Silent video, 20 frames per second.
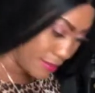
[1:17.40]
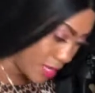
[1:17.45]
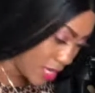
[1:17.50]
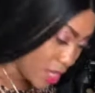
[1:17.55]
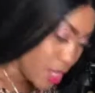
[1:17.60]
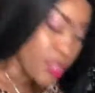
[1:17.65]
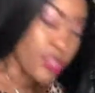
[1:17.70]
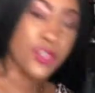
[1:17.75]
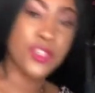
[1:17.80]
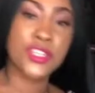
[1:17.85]

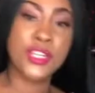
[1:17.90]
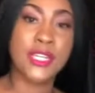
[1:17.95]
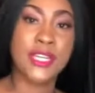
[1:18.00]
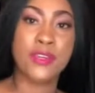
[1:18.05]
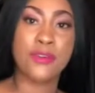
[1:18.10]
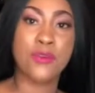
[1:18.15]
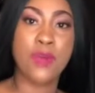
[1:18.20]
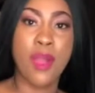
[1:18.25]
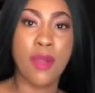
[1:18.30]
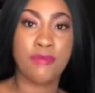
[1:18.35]
Usually
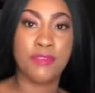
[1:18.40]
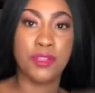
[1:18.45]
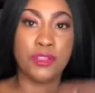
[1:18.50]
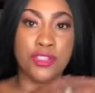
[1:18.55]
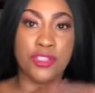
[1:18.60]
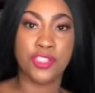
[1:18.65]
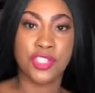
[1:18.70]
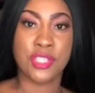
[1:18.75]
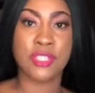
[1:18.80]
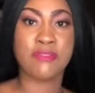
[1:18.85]
you have the
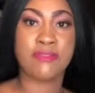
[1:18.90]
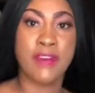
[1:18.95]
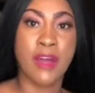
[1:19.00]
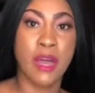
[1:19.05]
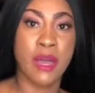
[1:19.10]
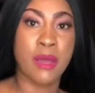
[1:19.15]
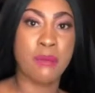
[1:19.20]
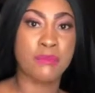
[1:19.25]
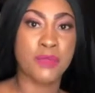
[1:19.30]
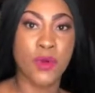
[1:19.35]
Just
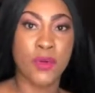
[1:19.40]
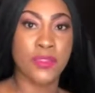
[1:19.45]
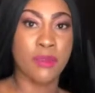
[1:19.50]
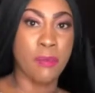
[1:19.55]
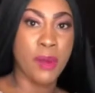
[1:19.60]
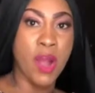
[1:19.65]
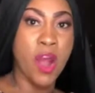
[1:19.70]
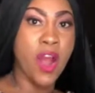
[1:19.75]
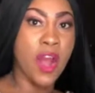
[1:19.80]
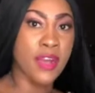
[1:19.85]
Fubs on the
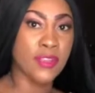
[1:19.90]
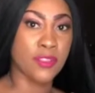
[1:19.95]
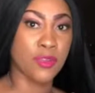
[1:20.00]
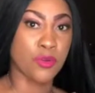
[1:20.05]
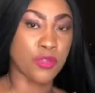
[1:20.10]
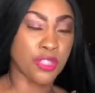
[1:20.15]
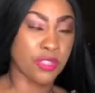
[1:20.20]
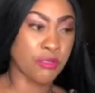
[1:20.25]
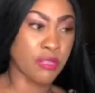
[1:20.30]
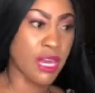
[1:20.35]
box or
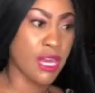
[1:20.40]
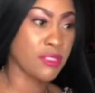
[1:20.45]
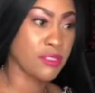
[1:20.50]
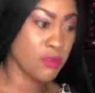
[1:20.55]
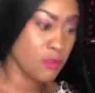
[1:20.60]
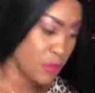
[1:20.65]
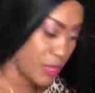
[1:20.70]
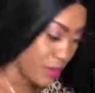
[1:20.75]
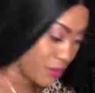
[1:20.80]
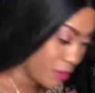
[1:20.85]
Shoe Dazzle
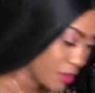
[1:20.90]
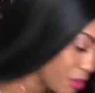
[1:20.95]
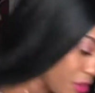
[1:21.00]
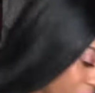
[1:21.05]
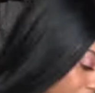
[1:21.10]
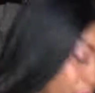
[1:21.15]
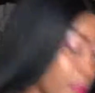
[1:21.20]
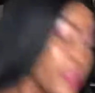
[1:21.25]
or whatever, but